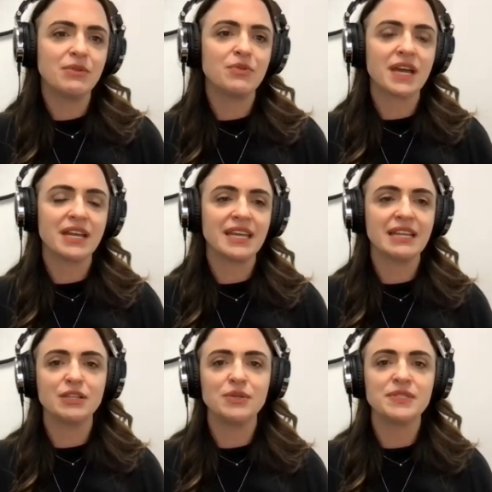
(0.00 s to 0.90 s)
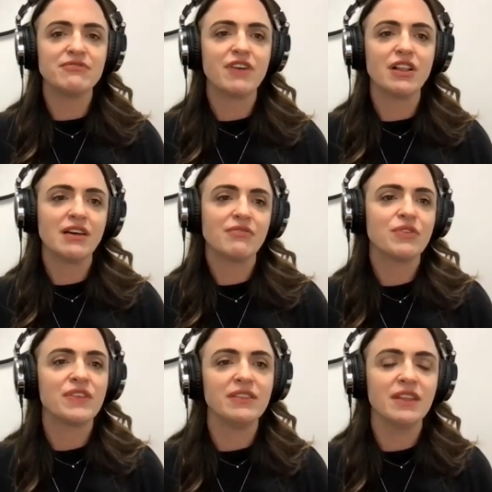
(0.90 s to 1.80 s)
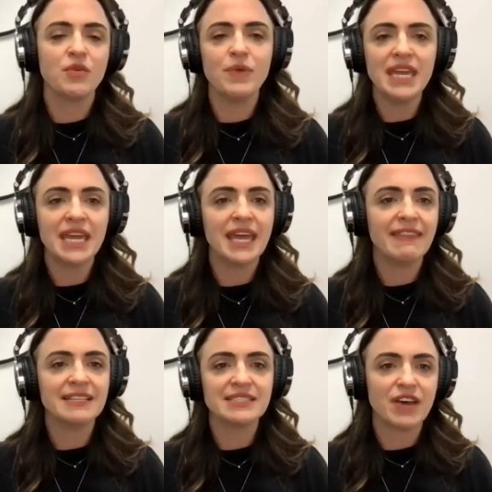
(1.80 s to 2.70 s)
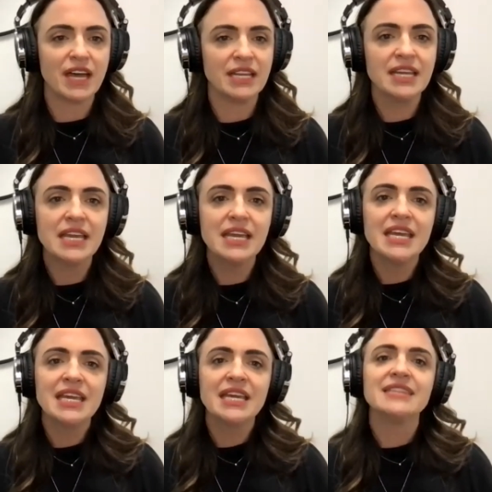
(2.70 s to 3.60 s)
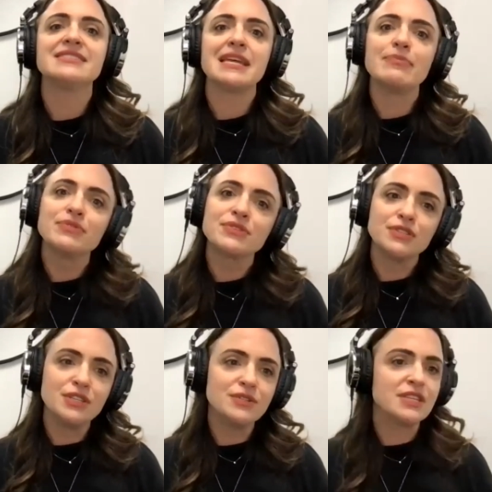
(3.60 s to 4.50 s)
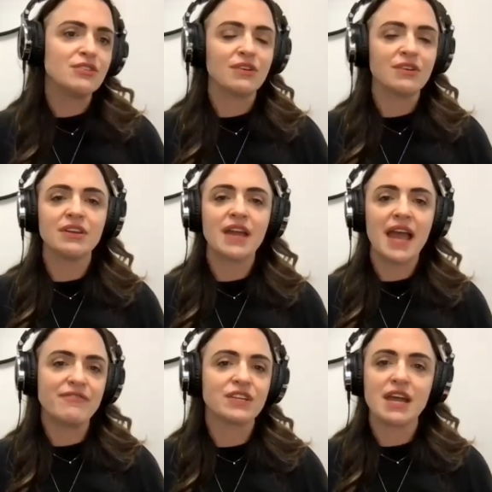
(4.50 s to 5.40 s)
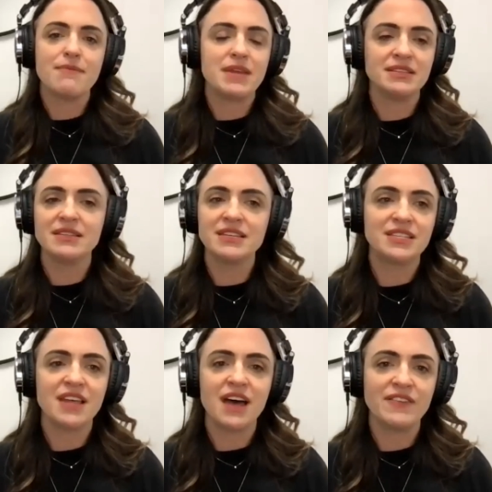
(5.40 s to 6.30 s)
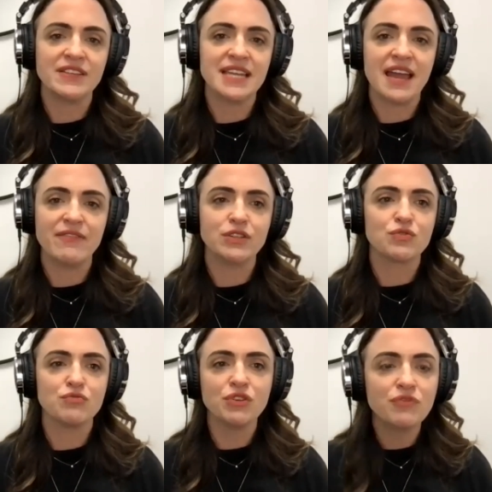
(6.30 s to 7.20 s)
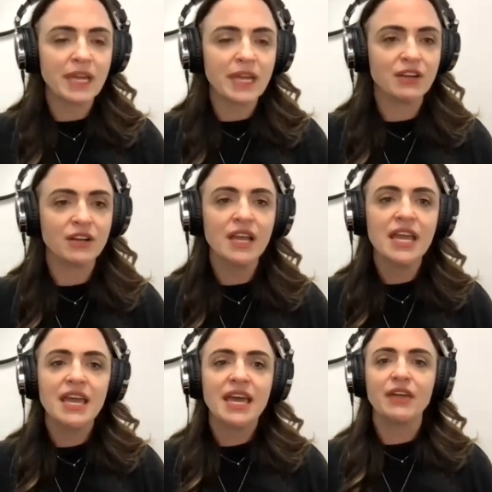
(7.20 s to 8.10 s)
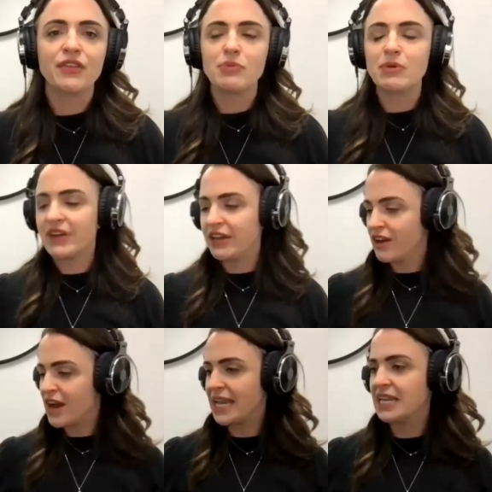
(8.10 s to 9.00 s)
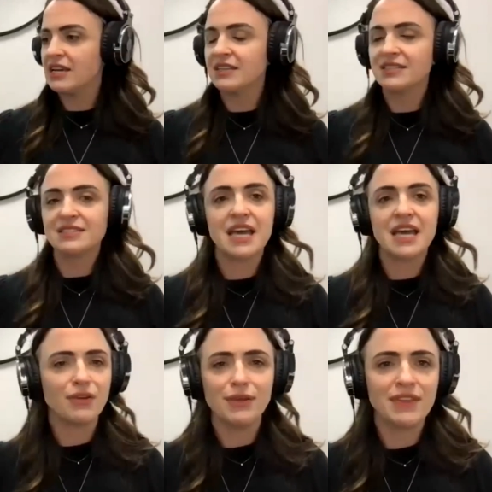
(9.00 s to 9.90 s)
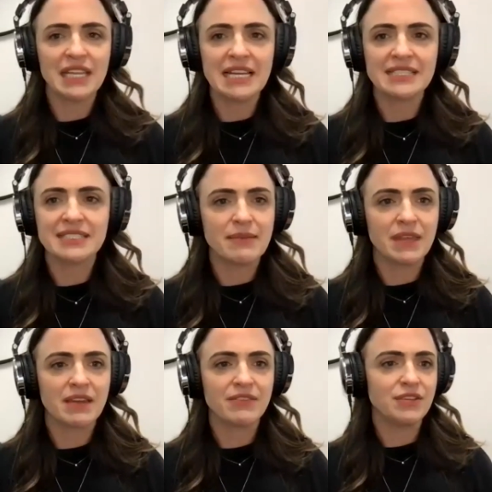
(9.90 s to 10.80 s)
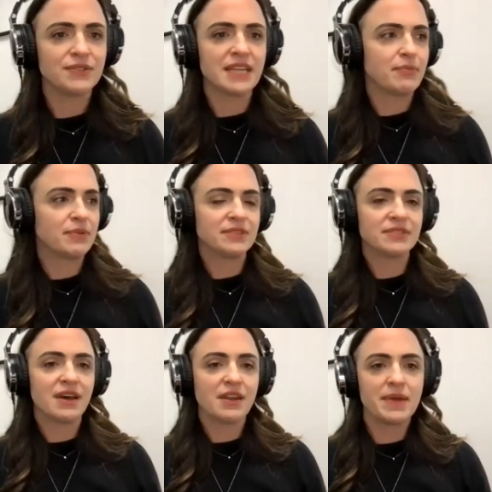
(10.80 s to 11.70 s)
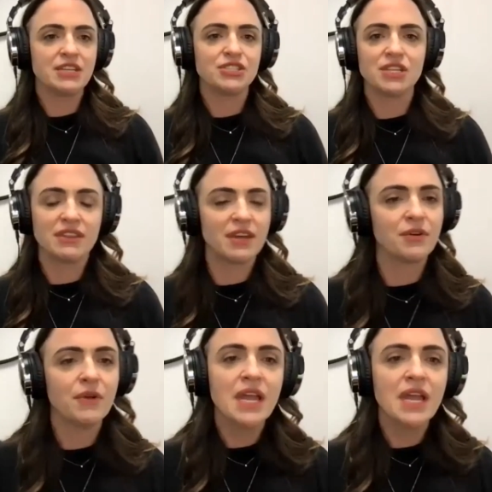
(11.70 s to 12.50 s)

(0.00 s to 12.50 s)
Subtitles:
will kind of get loose and fall off within a week, and that's fine. If staples are used, then you'll have to come in to the office and have those removed by your healthcare provider. I cannot tell you the last time that I've used staples on a patient, though.